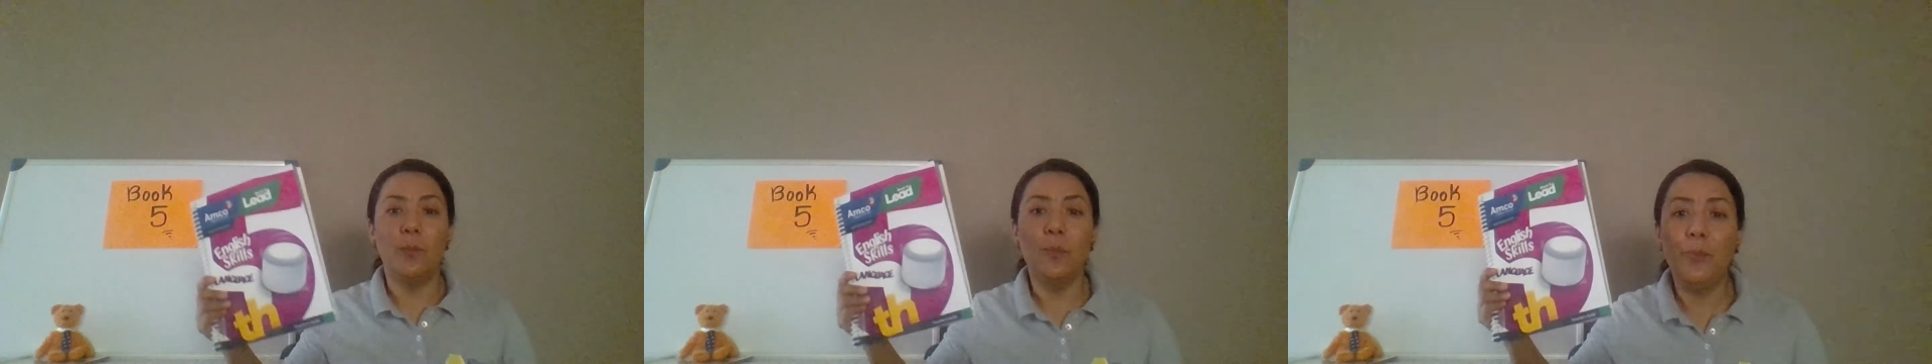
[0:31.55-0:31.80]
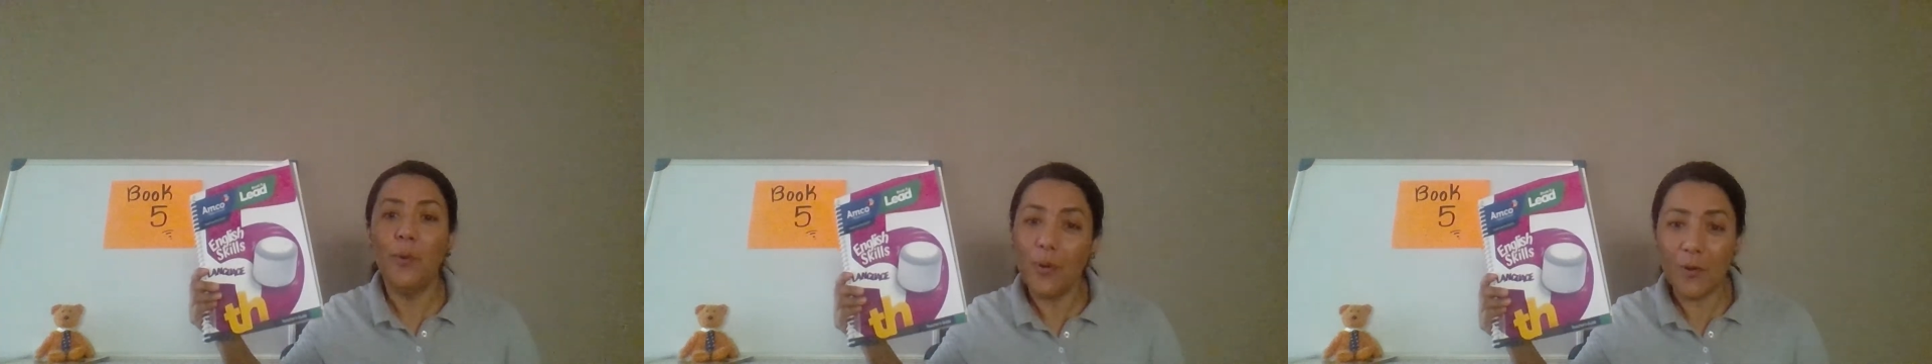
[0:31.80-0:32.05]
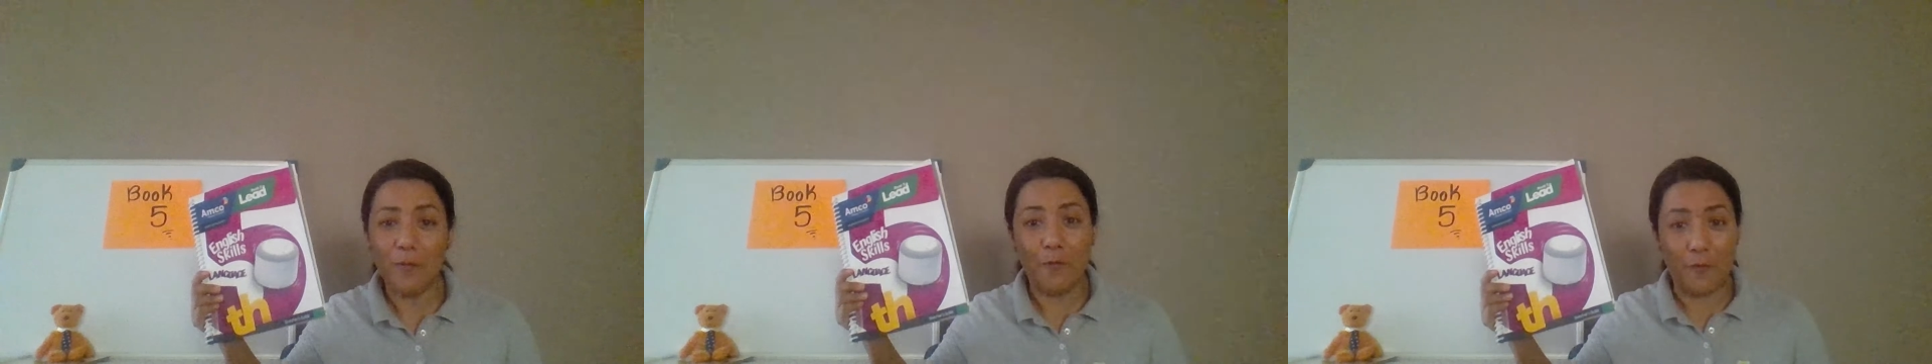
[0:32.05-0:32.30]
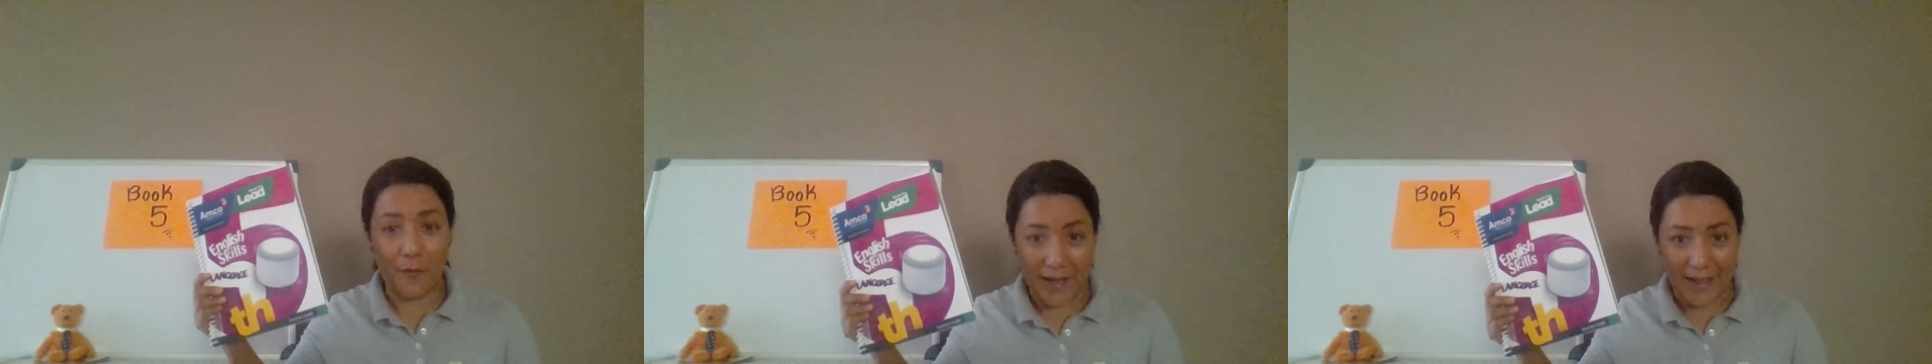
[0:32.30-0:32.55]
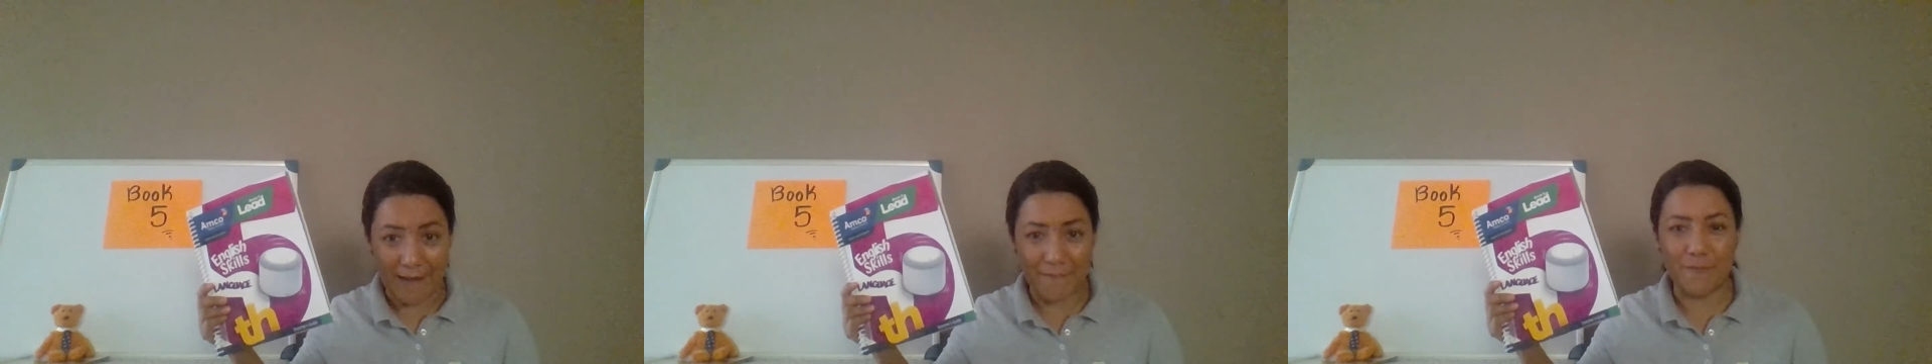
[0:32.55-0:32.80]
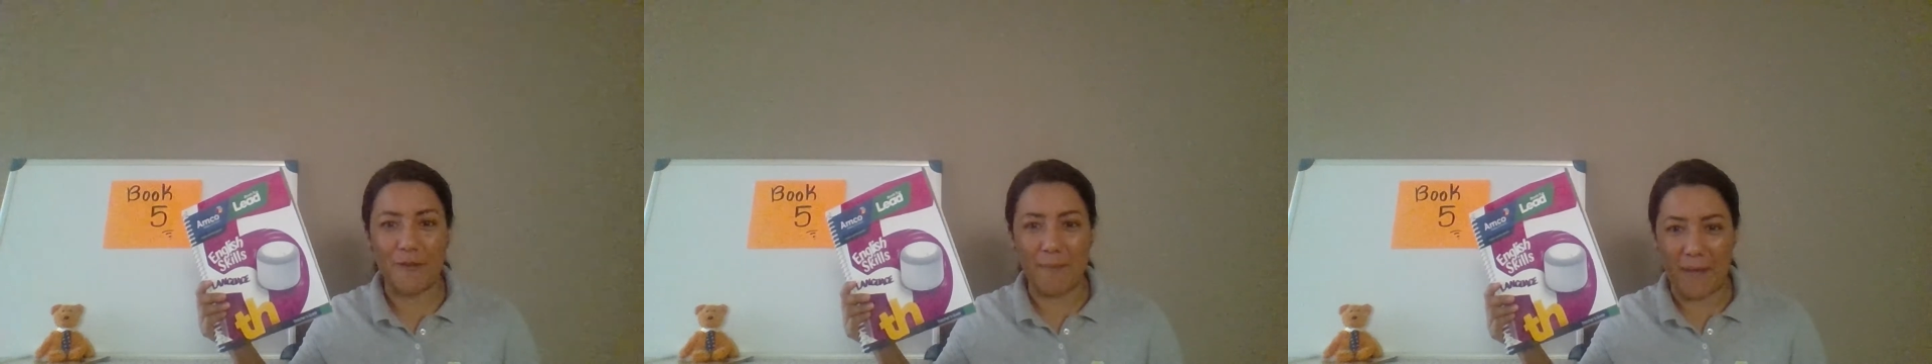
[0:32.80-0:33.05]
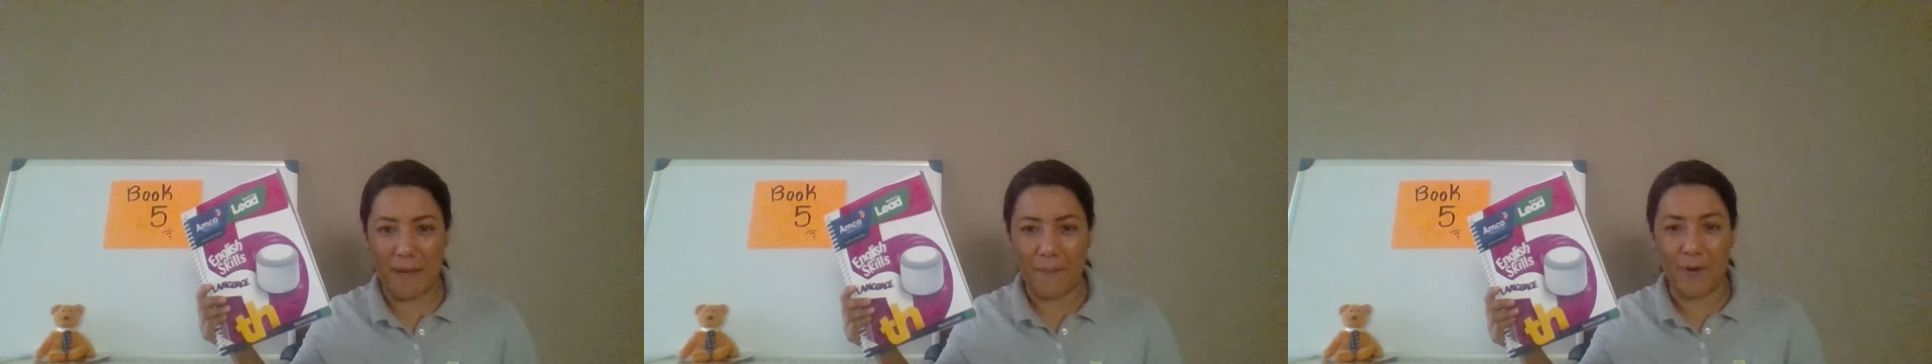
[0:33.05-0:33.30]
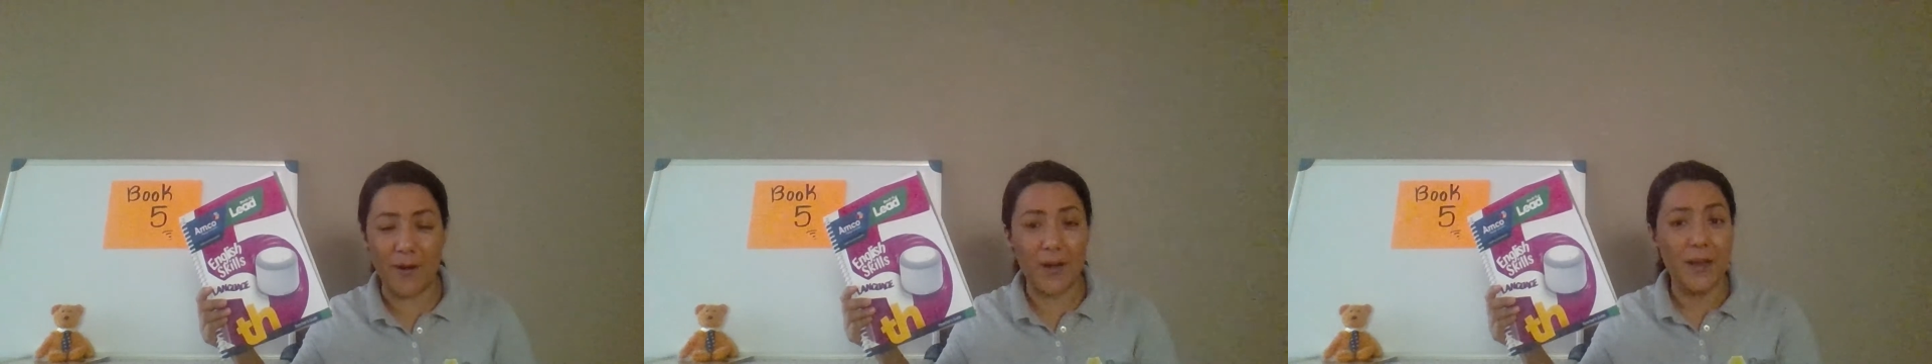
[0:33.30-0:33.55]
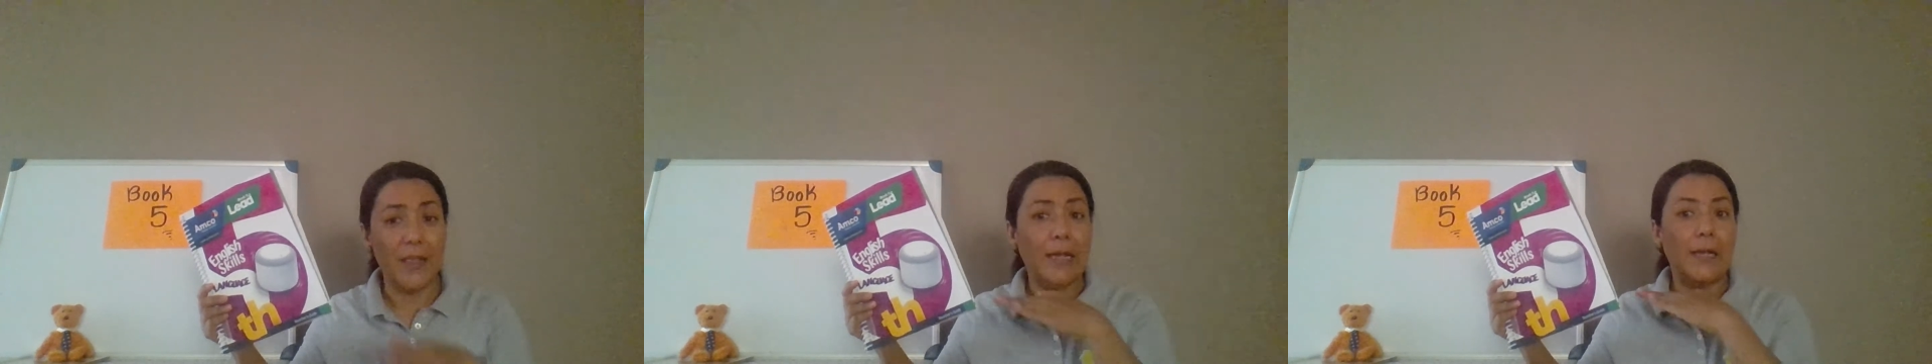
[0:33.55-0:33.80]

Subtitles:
Book 5, remember,